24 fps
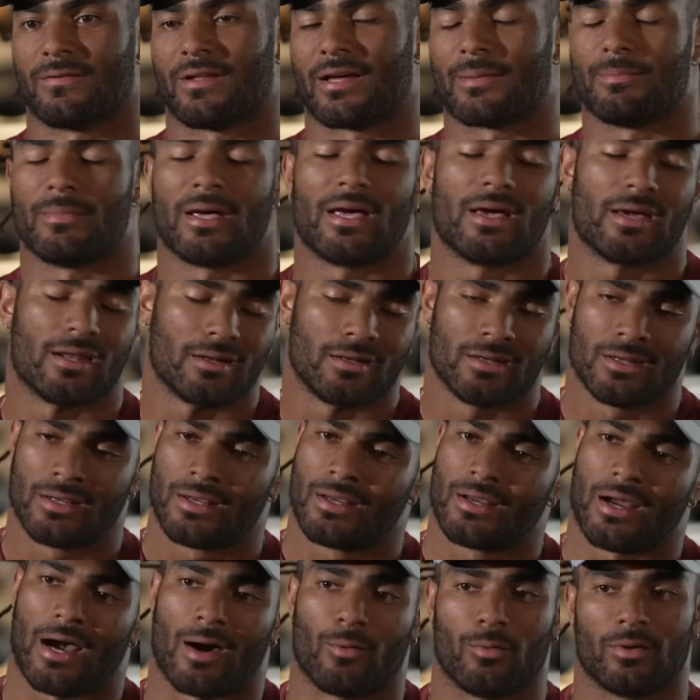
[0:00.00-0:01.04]
like, man,
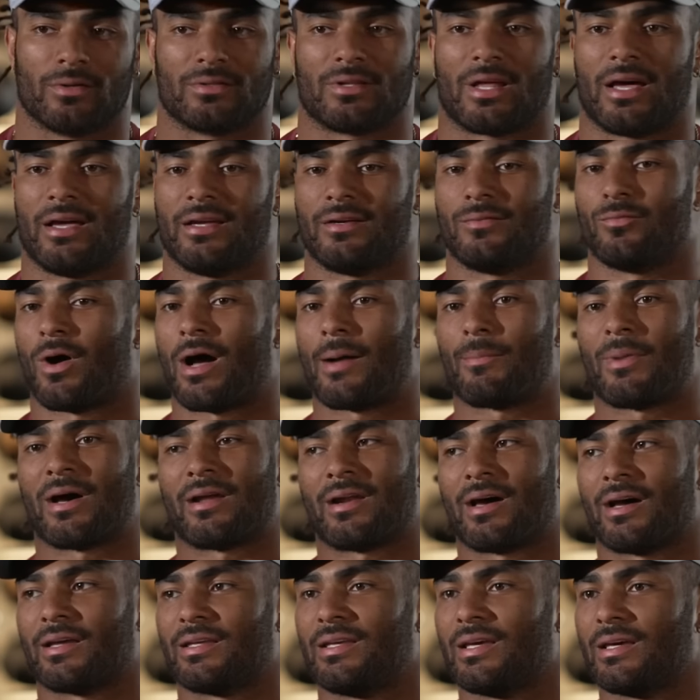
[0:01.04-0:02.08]
I w- like, why am I
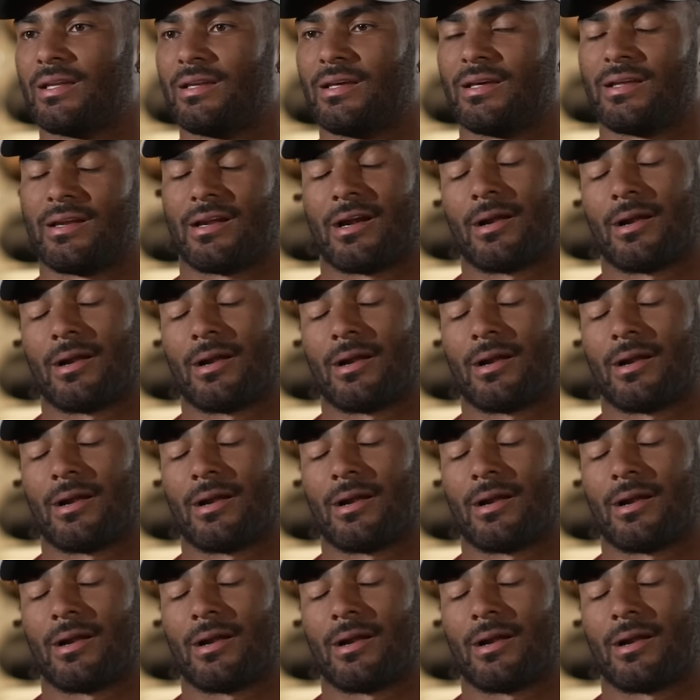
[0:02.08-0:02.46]
not getting it?